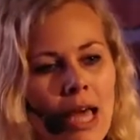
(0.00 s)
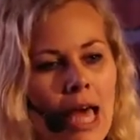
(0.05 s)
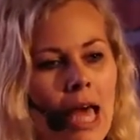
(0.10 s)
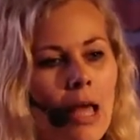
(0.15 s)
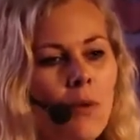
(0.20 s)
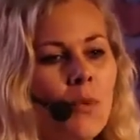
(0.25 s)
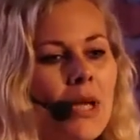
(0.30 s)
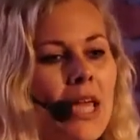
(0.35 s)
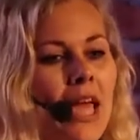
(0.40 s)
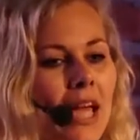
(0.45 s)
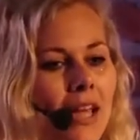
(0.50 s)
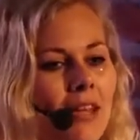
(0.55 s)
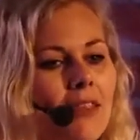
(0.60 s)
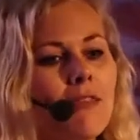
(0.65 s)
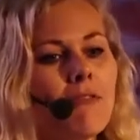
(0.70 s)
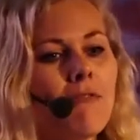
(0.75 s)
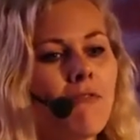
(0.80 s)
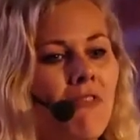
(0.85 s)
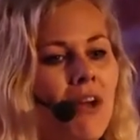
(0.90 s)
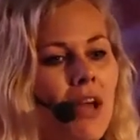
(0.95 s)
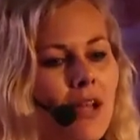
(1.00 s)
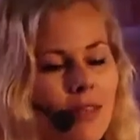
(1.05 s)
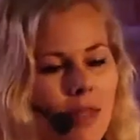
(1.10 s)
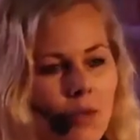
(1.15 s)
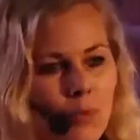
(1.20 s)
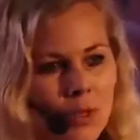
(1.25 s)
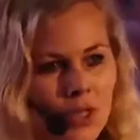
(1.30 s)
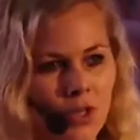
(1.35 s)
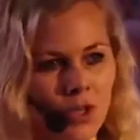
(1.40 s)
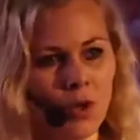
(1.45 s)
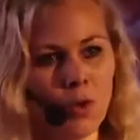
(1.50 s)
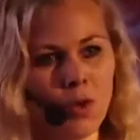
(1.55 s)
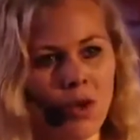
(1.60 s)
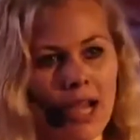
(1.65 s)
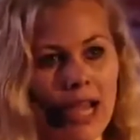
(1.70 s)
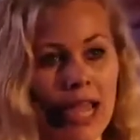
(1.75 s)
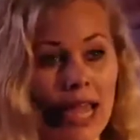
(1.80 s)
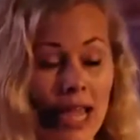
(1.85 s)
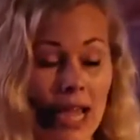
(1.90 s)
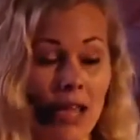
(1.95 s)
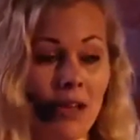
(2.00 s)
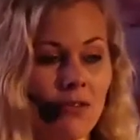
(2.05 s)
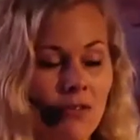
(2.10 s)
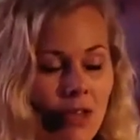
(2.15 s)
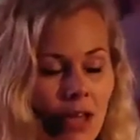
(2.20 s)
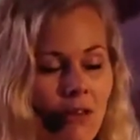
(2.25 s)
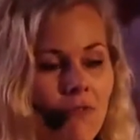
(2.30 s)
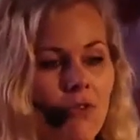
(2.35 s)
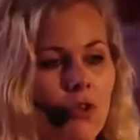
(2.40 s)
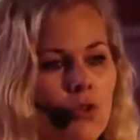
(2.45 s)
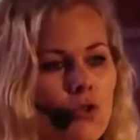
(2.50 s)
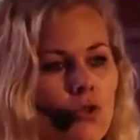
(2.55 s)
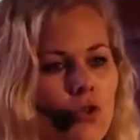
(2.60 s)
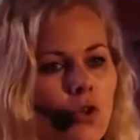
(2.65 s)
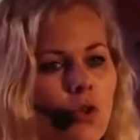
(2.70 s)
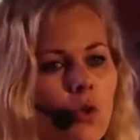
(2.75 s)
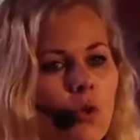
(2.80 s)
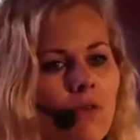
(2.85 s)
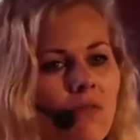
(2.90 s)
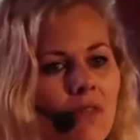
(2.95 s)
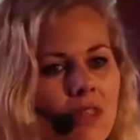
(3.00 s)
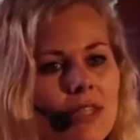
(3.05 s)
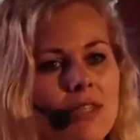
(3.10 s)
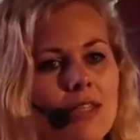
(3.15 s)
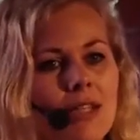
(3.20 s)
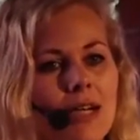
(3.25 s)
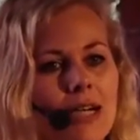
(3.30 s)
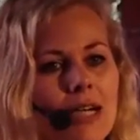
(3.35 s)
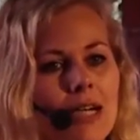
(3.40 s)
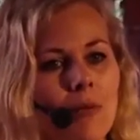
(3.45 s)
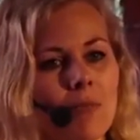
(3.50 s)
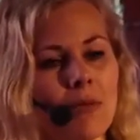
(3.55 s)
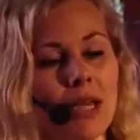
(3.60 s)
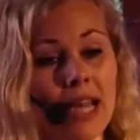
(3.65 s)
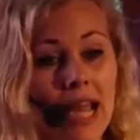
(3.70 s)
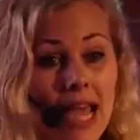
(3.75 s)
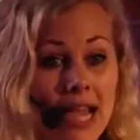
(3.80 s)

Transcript: and we hate the fact that we no longer have, have control over the time an